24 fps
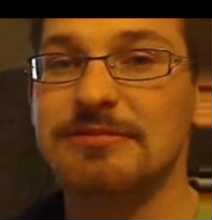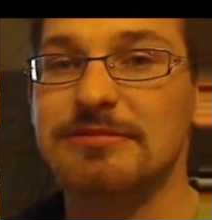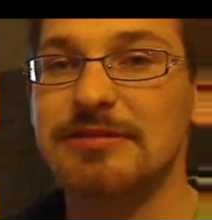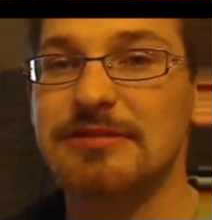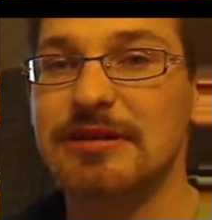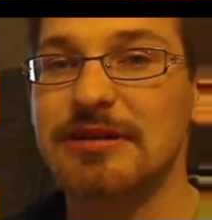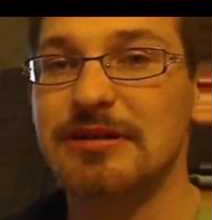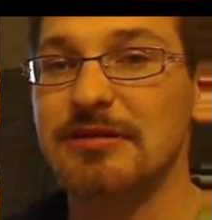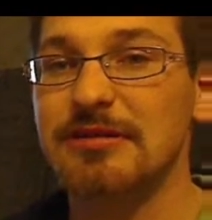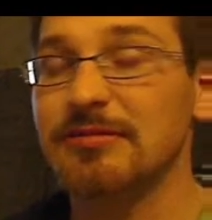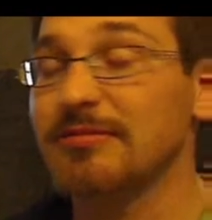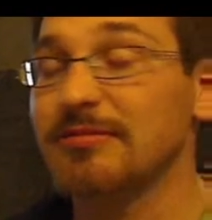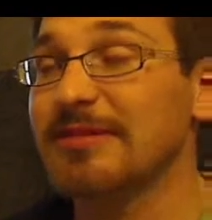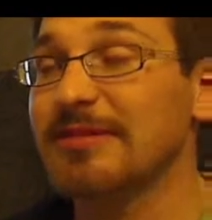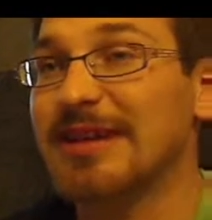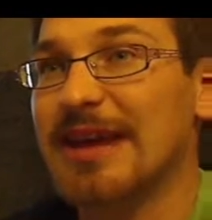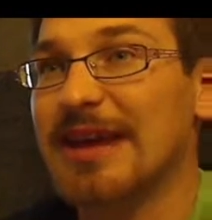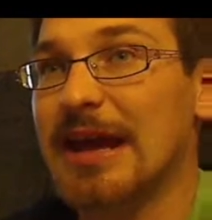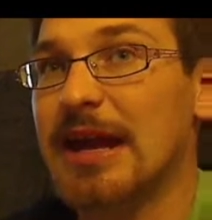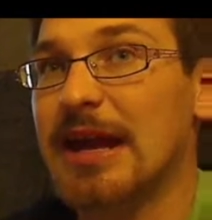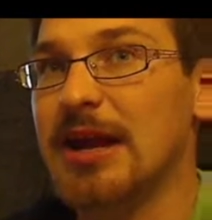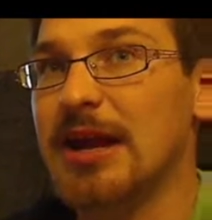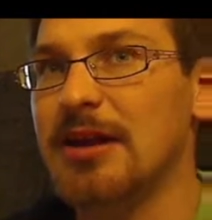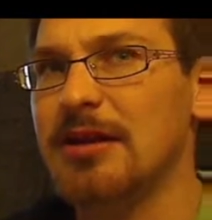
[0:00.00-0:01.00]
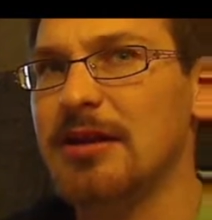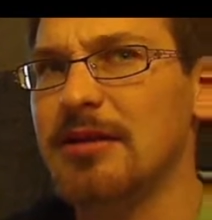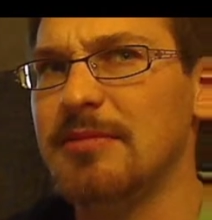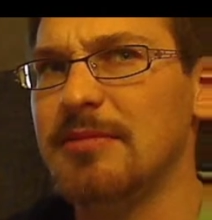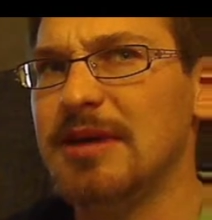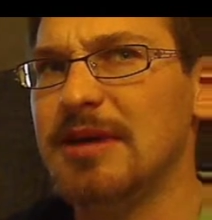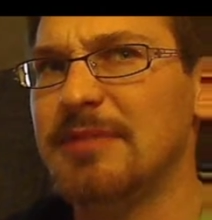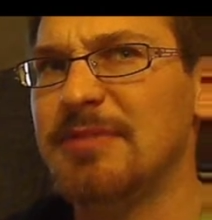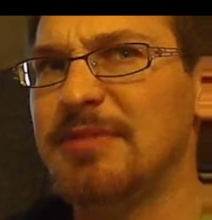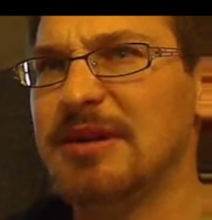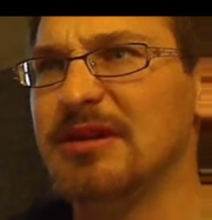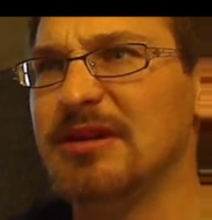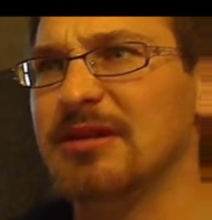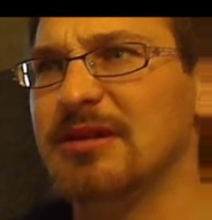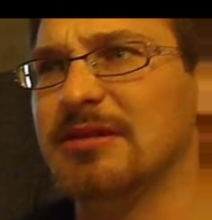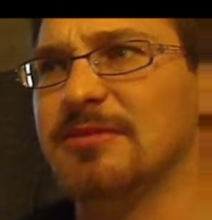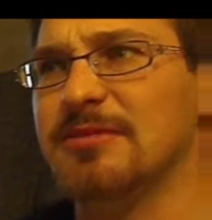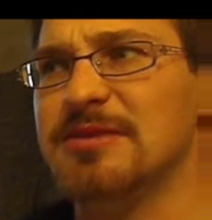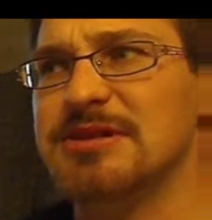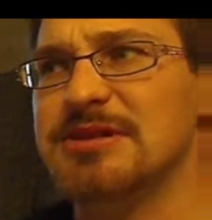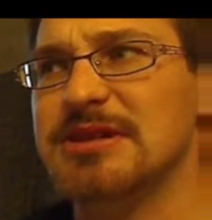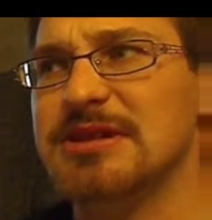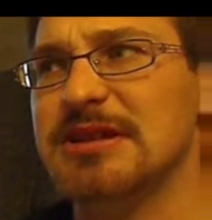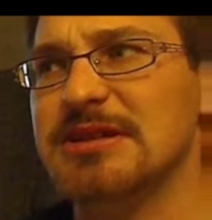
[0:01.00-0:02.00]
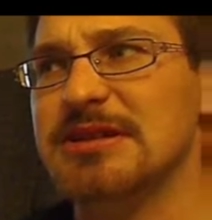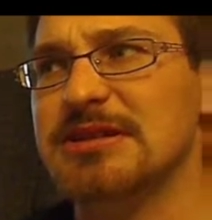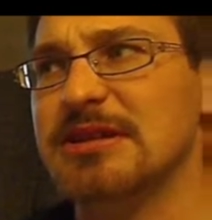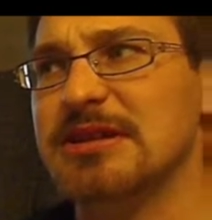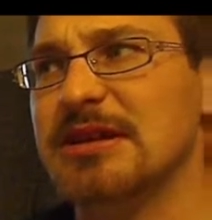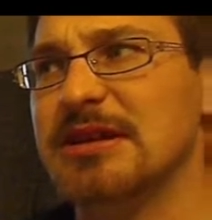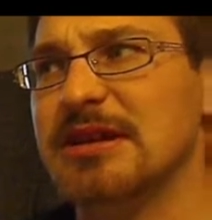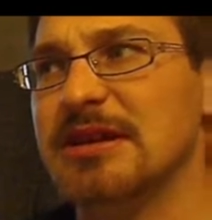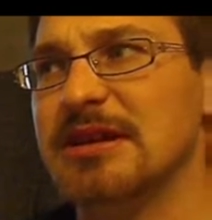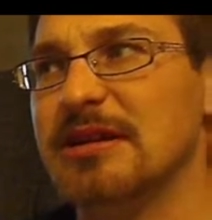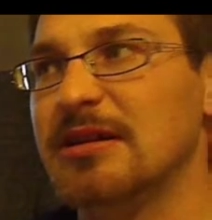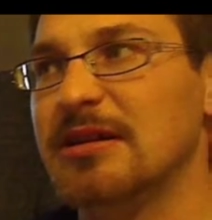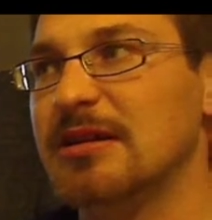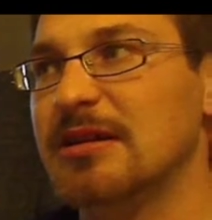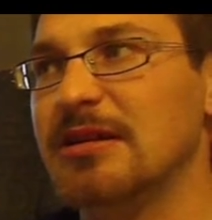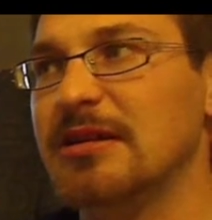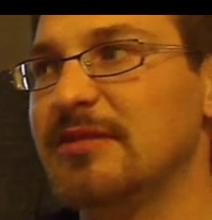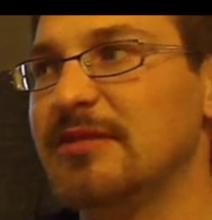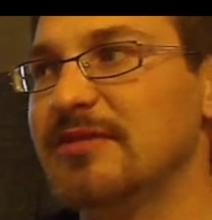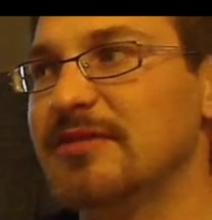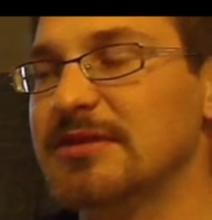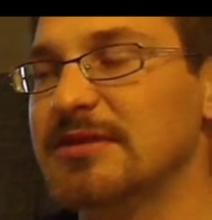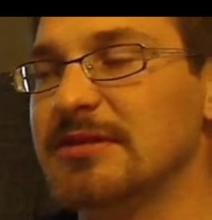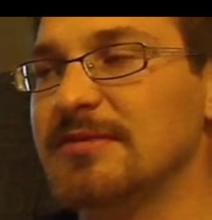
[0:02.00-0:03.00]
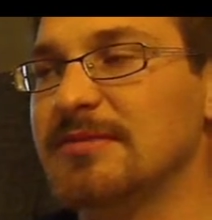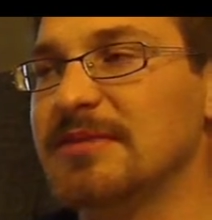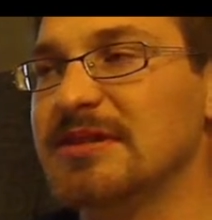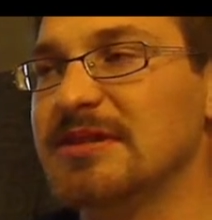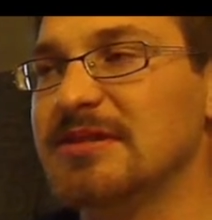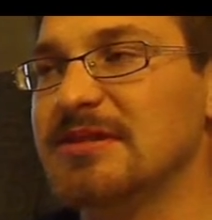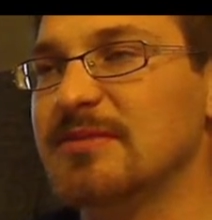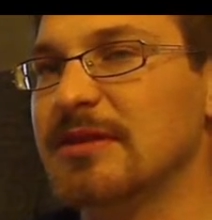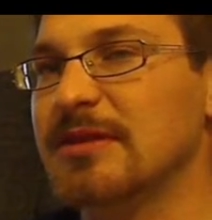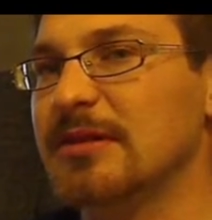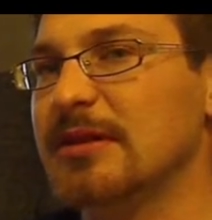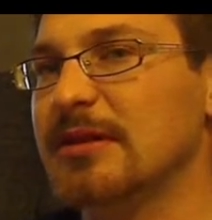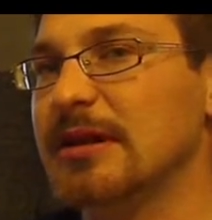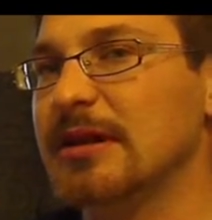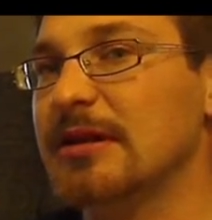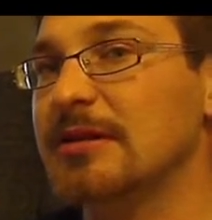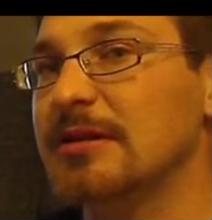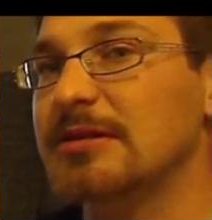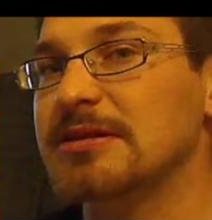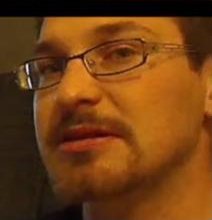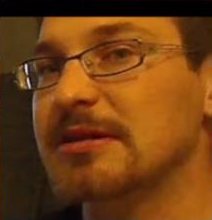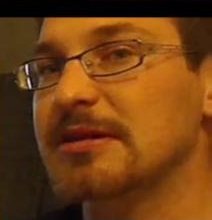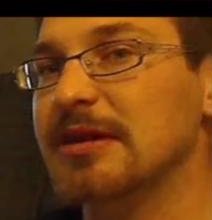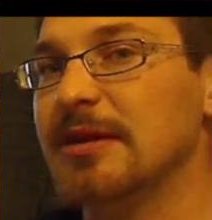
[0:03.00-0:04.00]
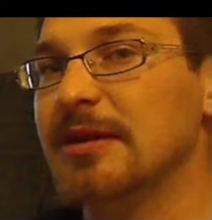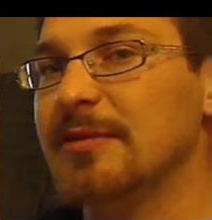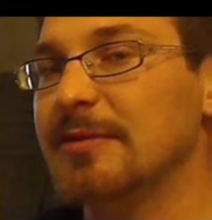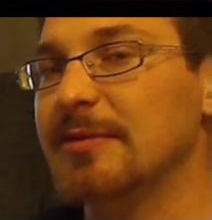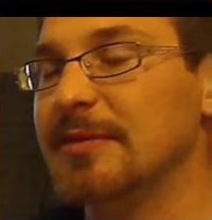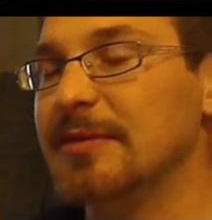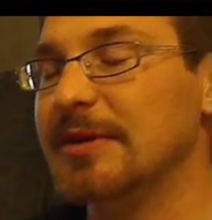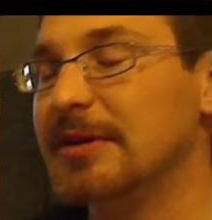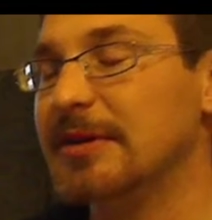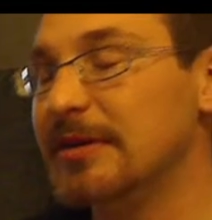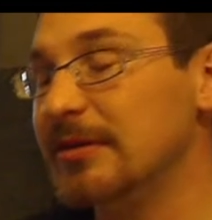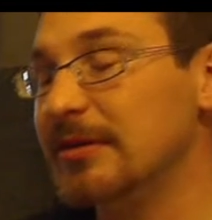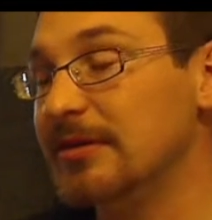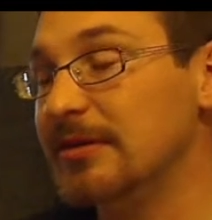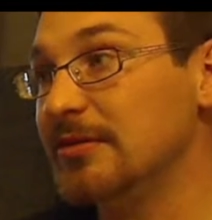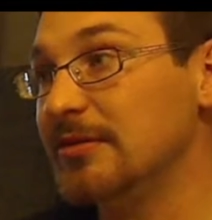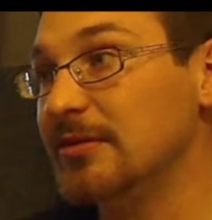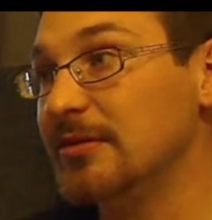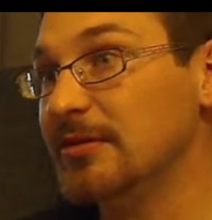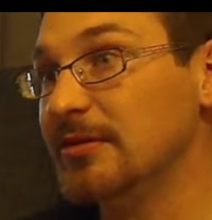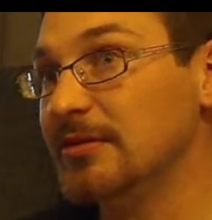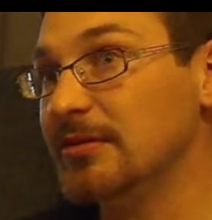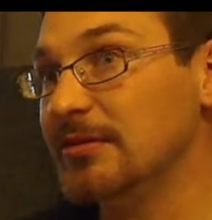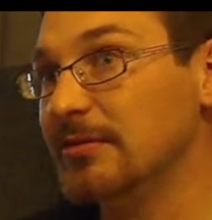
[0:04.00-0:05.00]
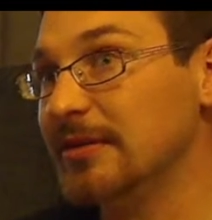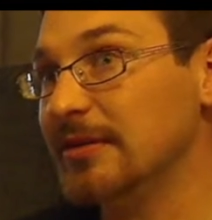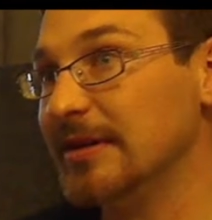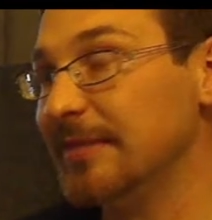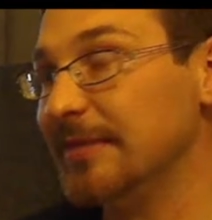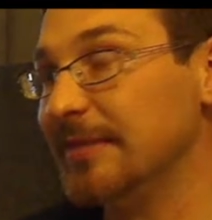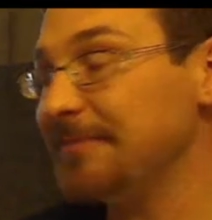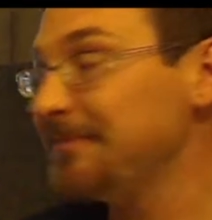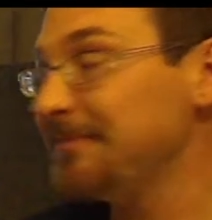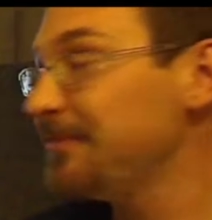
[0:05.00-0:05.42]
I don't know. Canada, it might be called the Magennis again. For some reason, we don't get into the Optima. Don't know why.